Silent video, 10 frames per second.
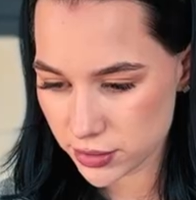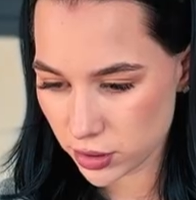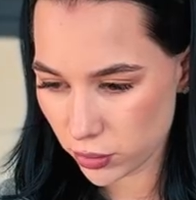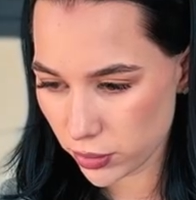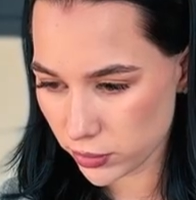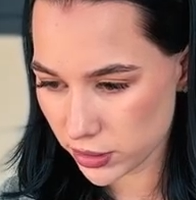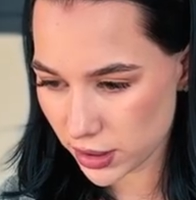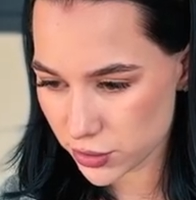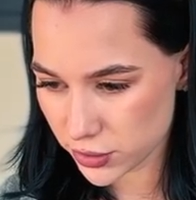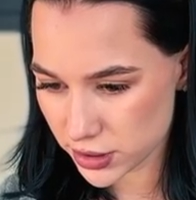So we will
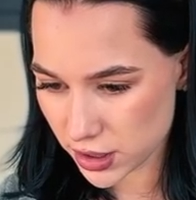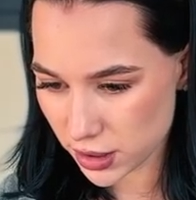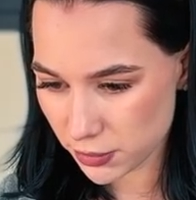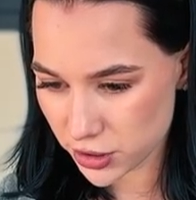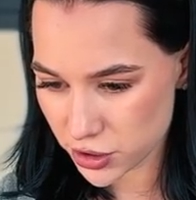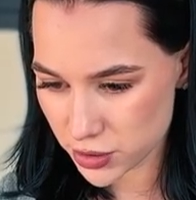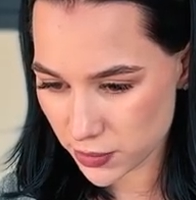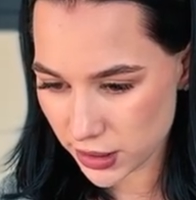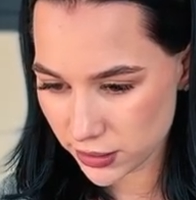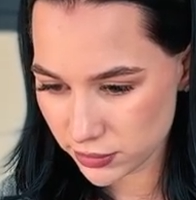not risk that much as
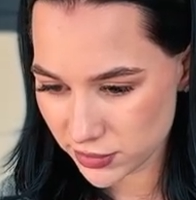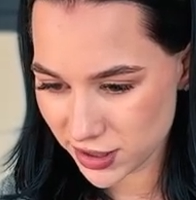well.